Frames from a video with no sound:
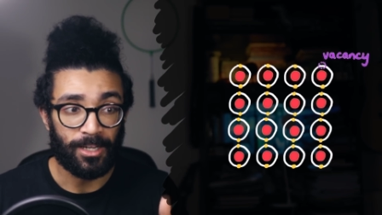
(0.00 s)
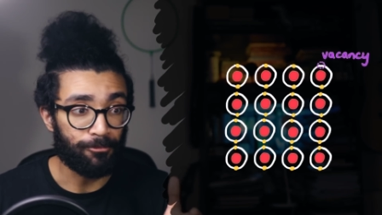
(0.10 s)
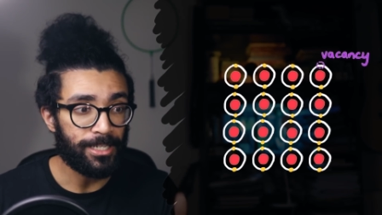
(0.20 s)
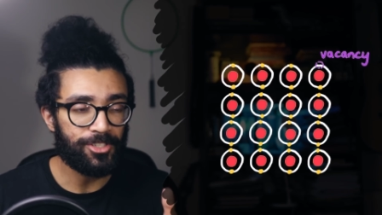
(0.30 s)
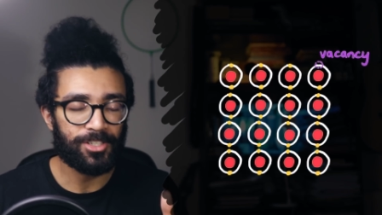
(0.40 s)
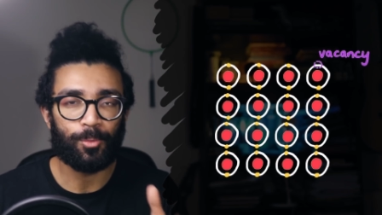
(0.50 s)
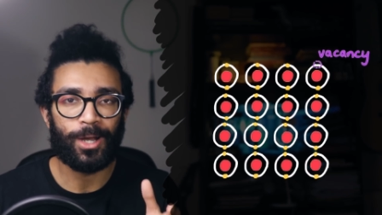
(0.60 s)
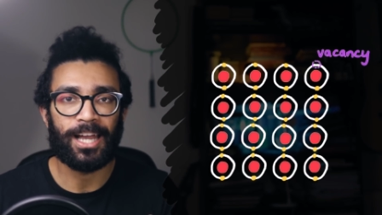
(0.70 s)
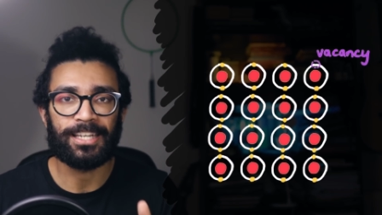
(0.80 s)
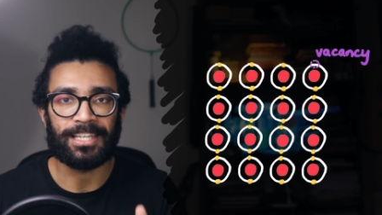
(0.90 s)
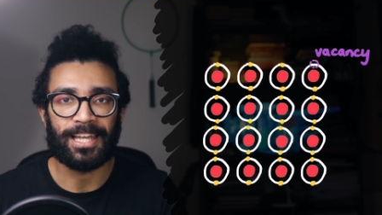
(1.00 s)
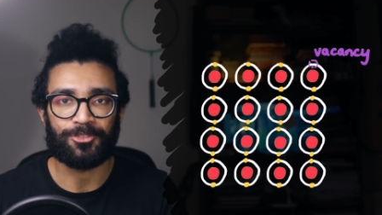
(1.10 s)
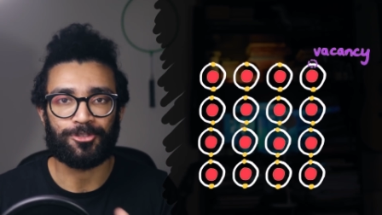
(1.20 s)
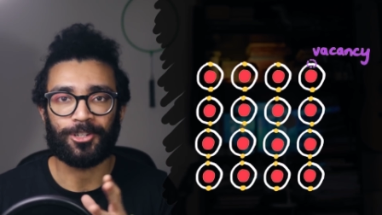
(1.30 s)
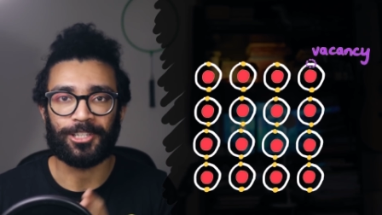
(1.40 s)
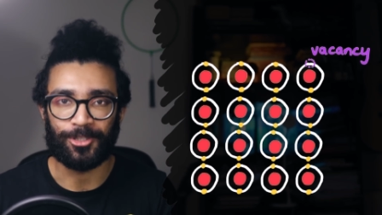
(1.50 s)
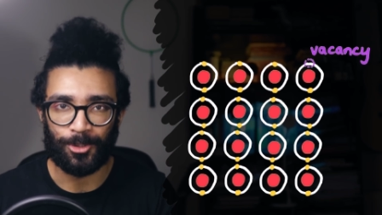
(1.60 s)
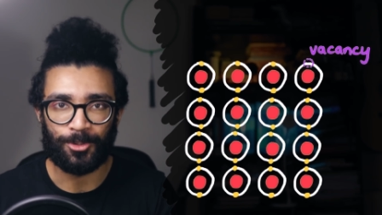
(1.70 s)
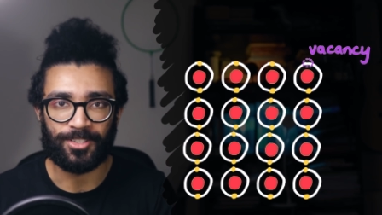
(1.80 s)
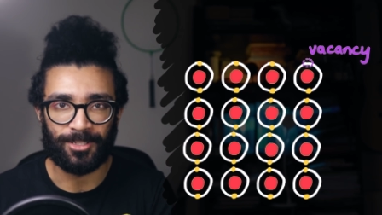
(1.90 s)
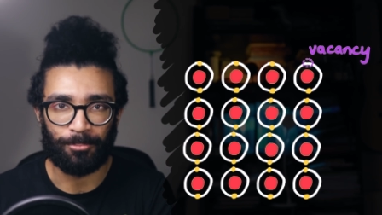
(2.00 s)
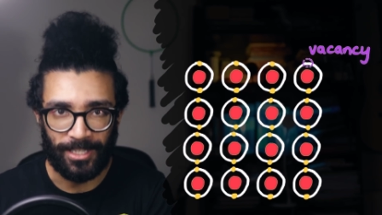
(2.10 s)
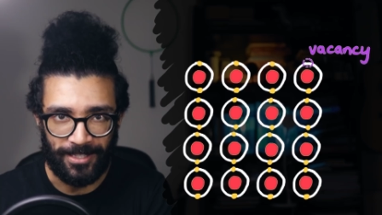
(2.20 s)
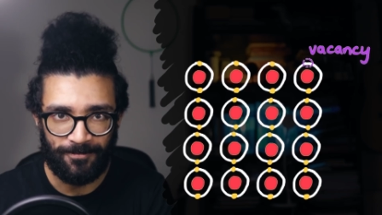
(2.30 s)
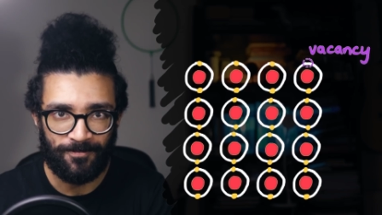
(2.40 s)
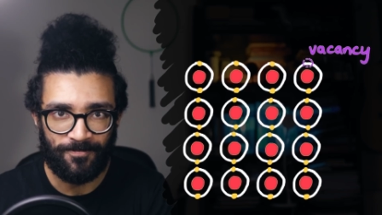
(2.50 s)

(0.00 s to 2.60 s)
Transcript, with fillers: a region where an electron used to be.